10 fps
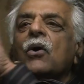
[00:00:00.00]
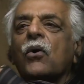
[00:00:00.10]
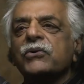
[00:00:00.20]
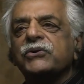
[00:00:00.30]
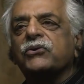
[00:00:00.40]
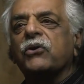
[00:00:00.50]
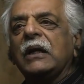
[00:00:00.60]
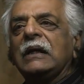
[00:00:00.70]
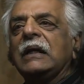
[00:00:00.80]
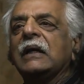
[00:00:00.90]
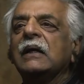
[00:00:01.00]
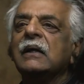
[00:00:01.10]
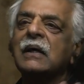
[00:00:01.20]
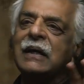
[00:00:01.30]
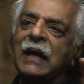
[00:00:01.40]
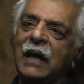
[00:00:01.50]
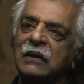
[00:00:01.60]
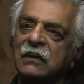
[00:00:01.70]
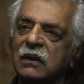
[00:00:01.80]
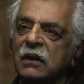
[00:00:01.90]
Australia,
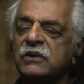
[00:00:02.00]
Canada,